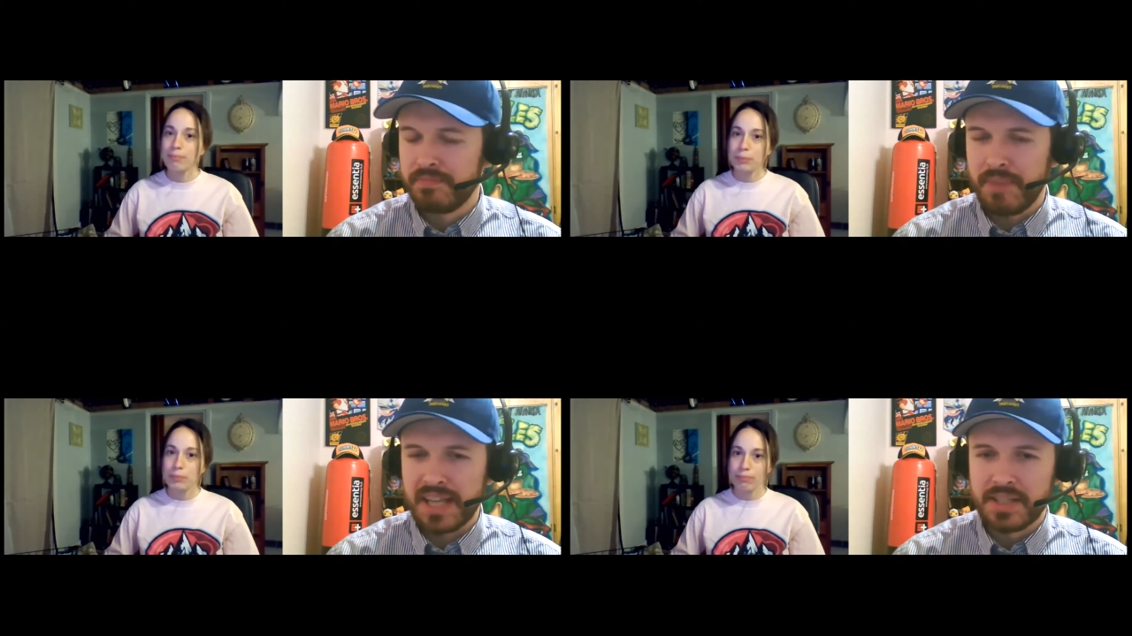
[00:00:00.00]

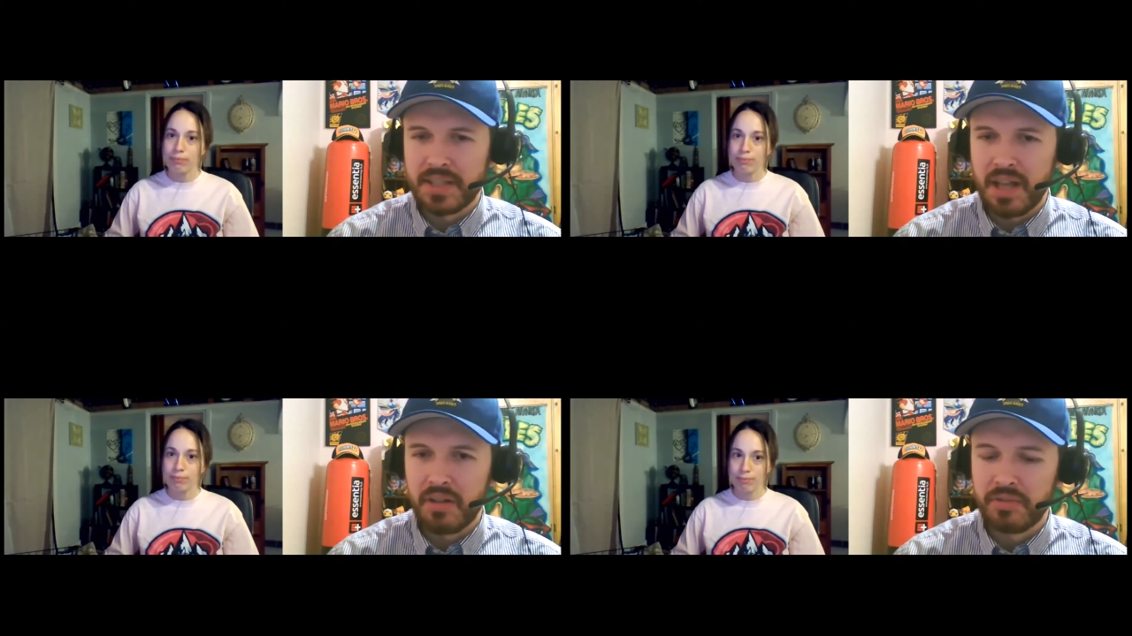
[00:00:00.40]

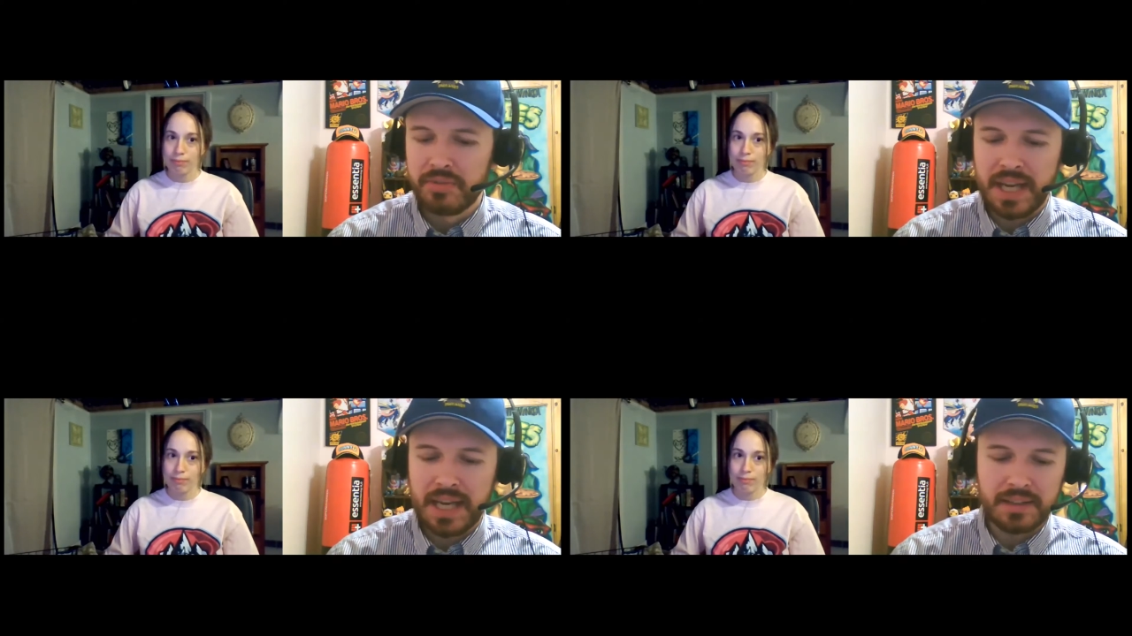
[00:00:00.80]
Speaker 1: myself
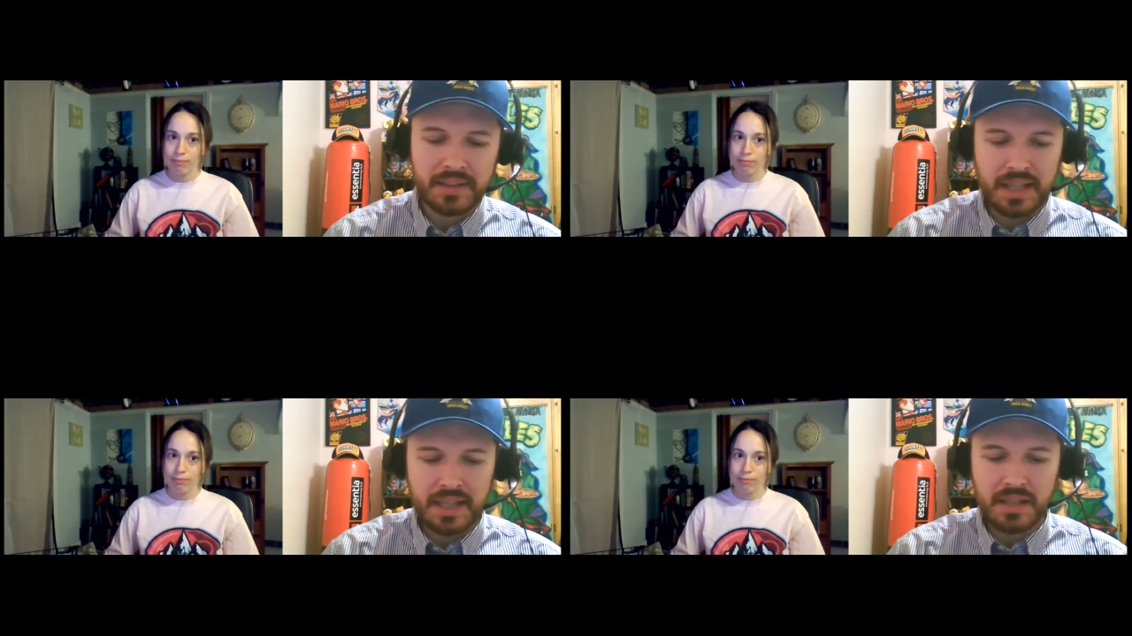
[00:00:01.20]

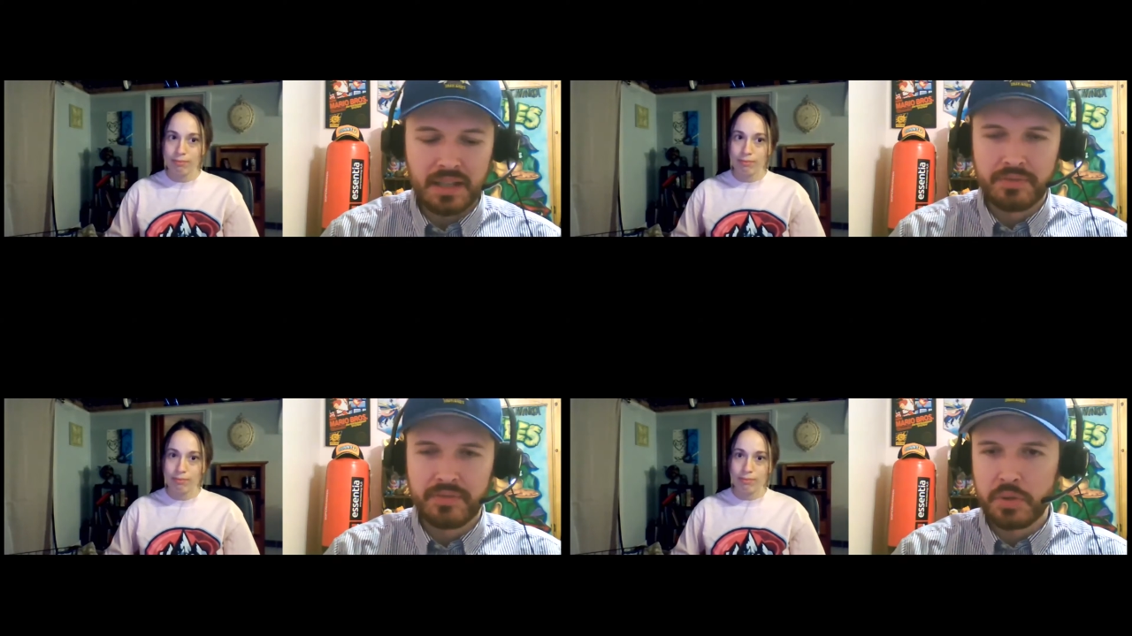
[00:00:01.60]
and the
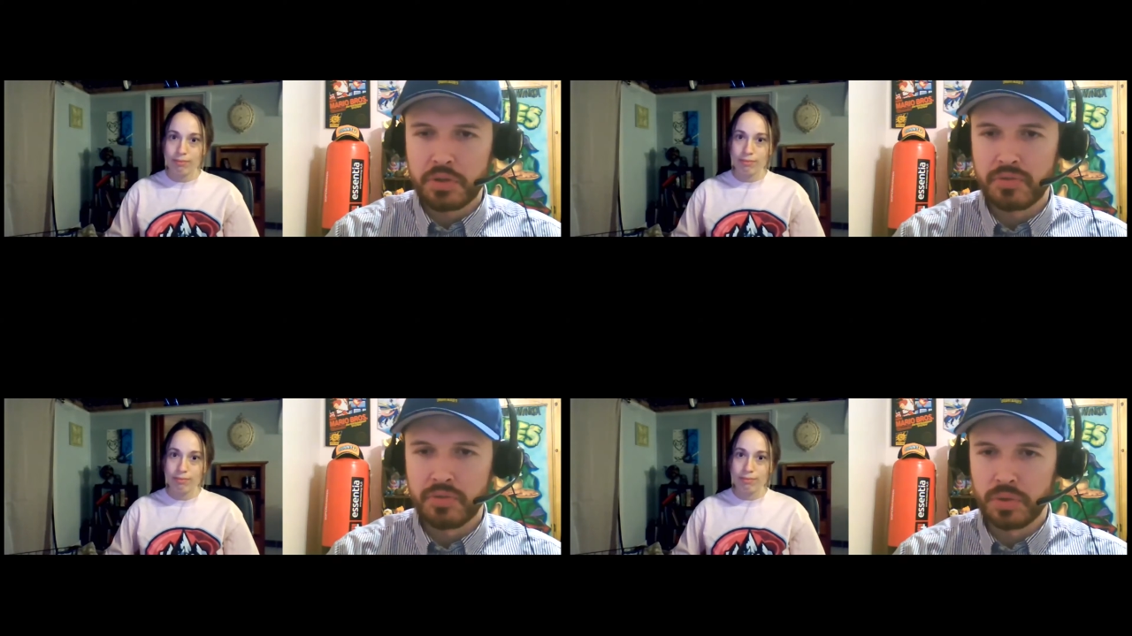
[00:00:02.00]
uh,
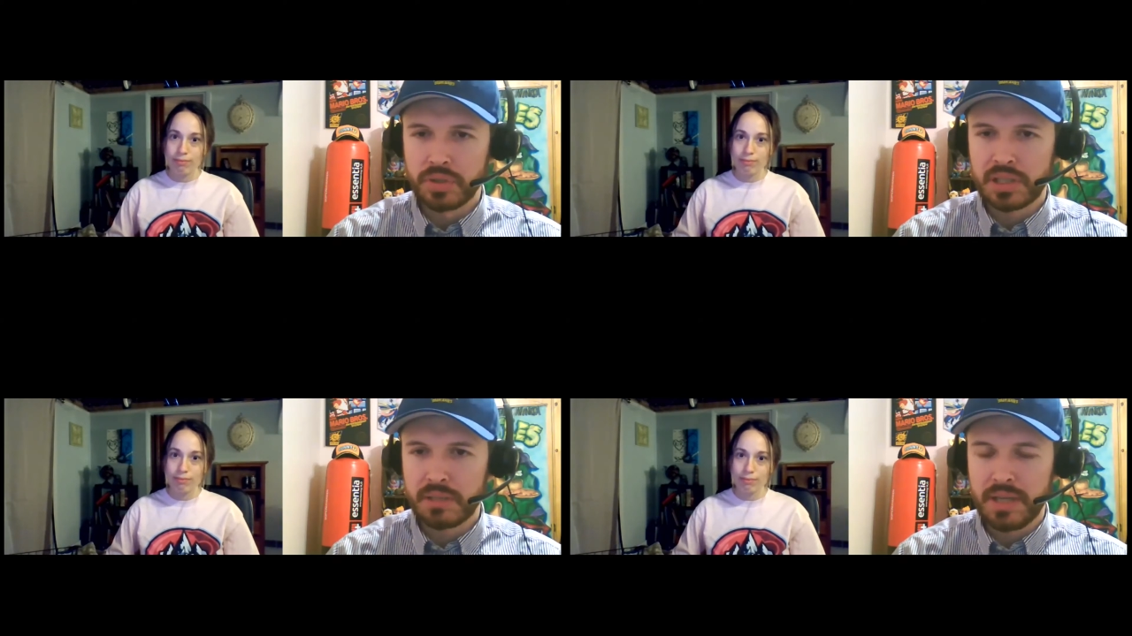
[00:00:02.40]
future
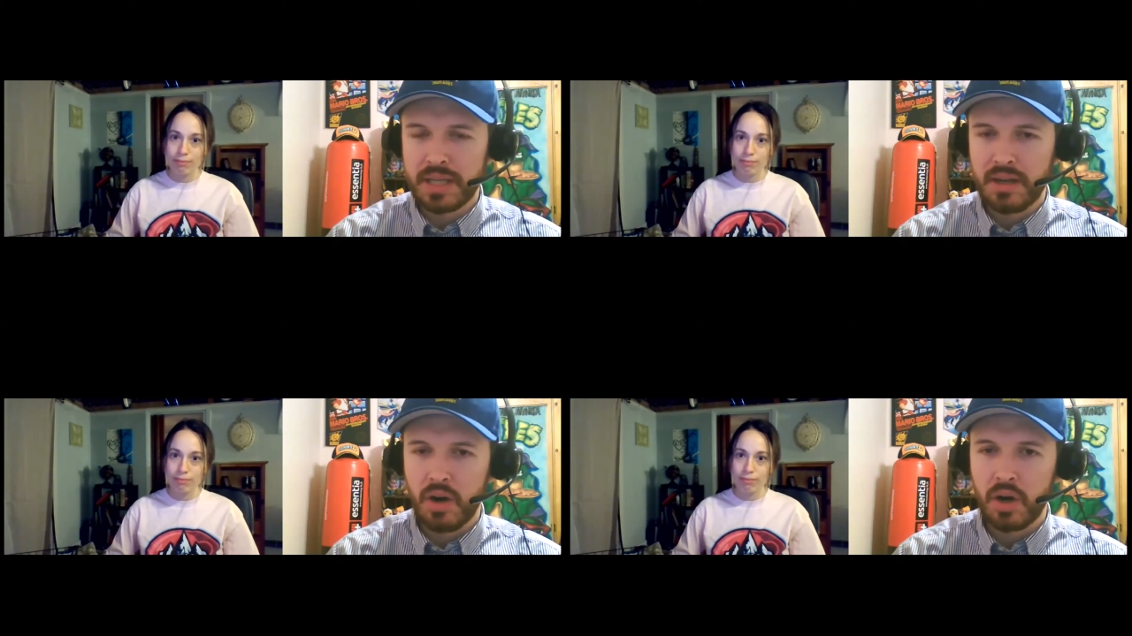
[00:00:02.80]
rules
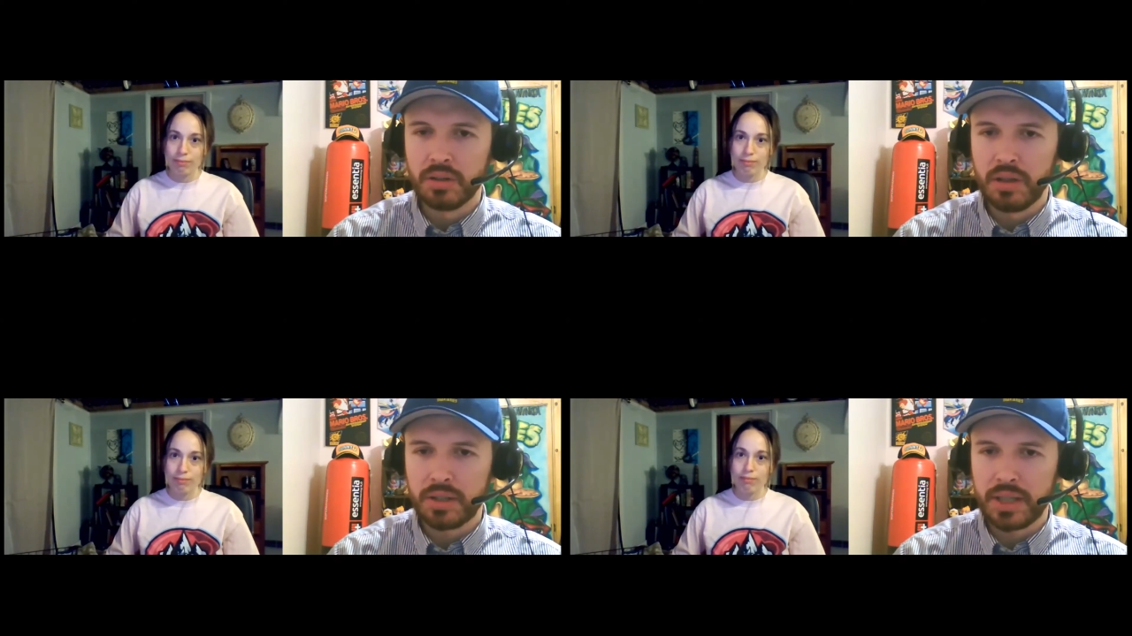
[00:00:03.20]
committee are
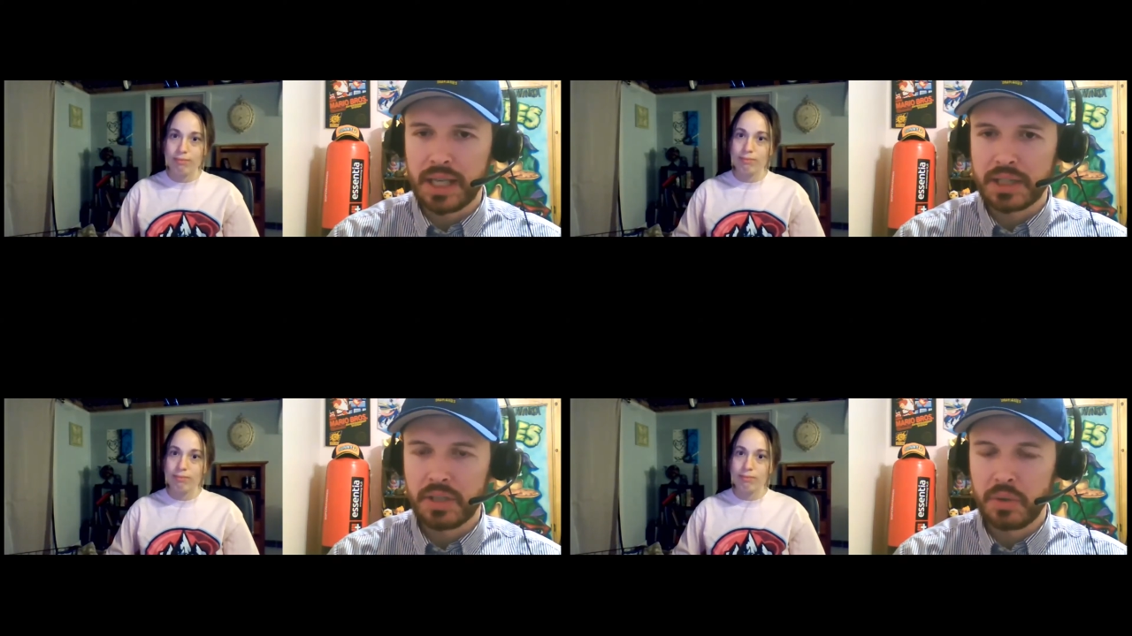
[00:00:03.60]

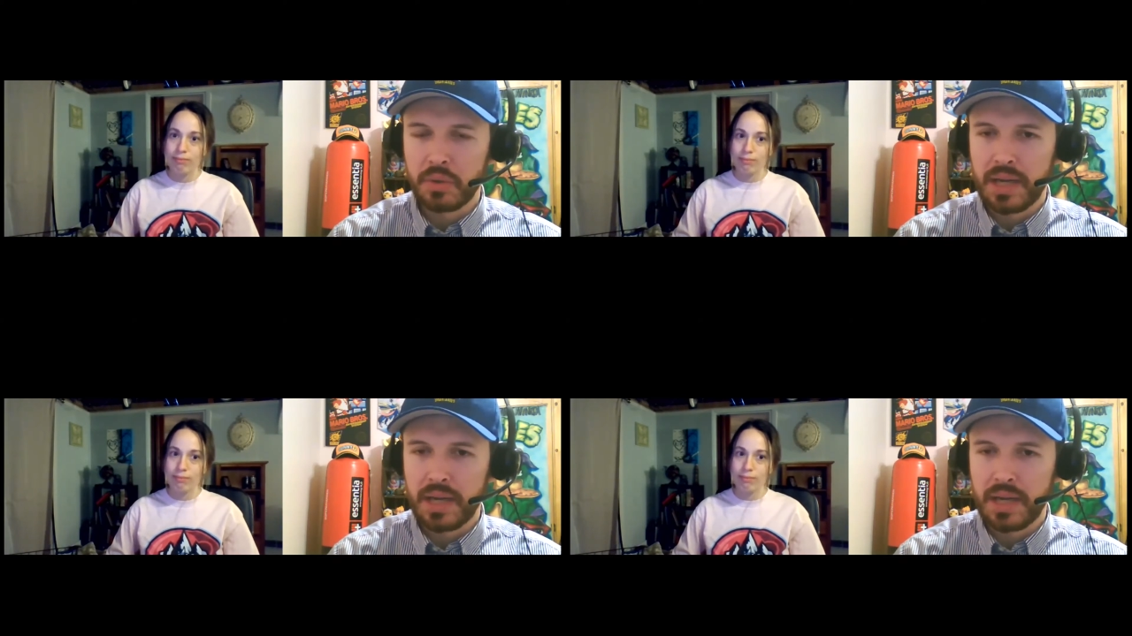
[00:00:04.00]
looking to